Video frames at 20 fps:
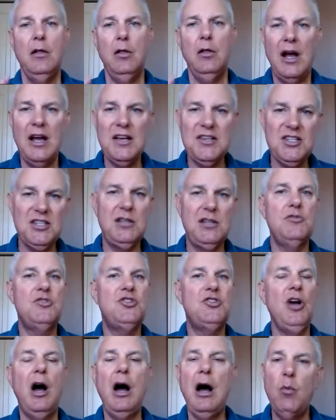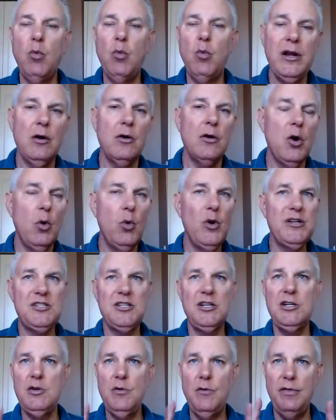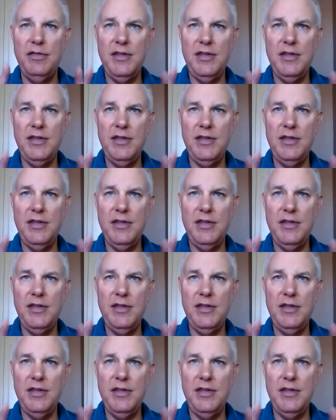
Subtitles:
lost their job. We don't know what to do.